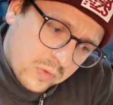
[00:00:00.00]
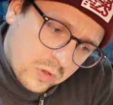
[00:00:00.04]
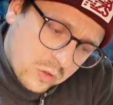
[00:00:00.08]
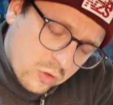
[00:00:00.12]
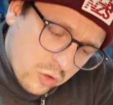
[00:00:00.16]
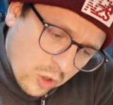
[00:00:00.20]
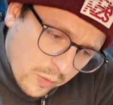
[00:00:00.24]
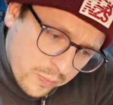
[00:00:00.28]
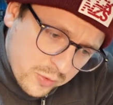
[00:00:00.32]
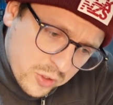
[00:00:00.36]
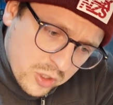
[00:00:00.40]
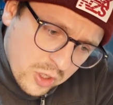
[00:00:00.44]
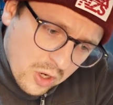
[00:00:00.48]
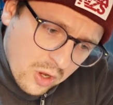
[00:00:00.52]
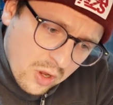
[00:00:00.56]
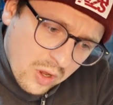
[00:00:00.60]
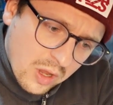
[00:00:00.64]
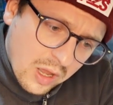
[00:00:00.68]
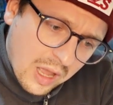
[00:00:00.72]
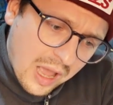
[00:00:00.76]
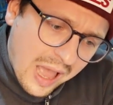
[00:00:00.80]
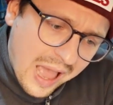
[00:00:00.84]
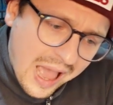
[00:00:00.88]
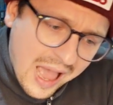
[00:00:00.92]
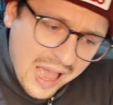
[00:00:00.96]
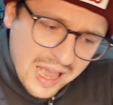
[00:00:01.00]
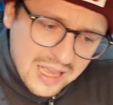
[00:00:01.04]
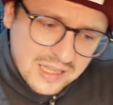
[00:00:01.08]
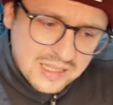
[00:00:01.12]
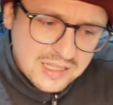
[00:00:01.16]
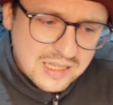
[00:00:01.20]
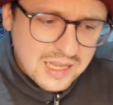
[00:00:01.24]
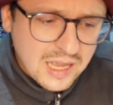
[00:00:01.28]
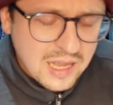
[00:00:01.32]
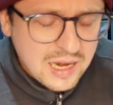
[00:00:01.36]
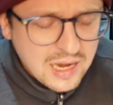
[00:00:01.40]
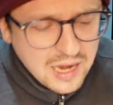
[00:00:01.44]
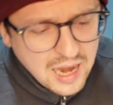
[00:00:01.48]
Drop shot
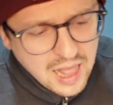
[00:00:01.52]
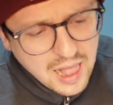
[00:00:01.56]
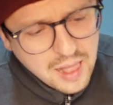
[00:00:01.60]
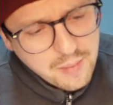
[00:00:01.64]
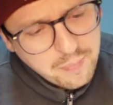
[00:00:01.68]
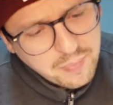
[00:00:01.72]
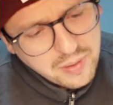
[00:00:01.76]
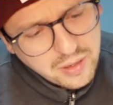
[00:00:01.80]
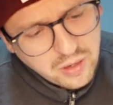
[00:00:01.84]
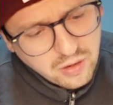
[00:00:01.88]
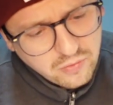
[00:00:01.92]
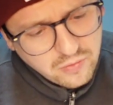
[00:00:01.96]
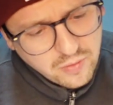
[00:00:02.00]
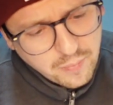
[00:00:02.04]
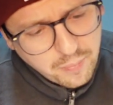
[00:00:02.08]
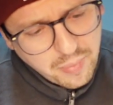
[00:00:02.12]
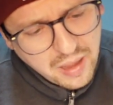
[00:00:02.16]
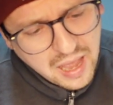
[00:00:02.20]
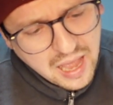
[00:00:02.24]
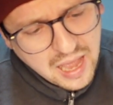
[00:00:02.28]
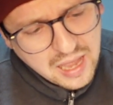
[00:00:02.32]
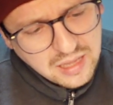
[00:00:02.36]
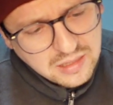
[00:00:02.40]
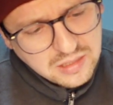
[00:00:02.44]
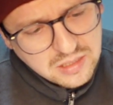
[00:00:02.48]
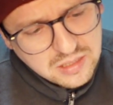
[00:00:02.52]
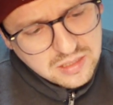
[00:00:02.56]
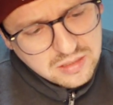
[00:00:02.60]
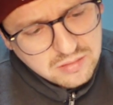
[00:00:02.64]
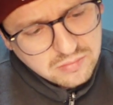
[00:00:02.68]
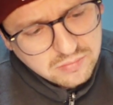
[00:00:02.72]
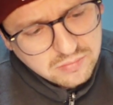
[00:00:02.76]
has a little bit of a bad